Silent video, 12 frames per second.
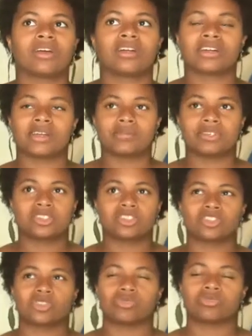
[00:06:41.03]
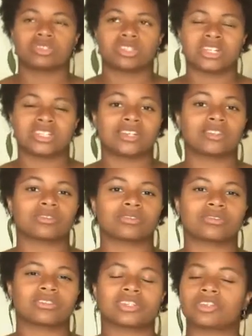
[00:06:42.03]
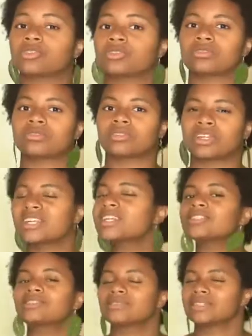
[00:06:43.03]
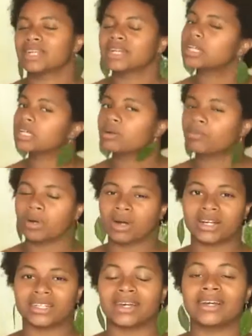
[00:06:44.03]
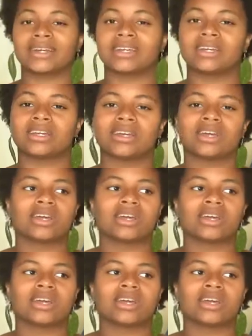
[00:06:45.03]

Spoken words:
her name is I think it's Susanna Barkataki,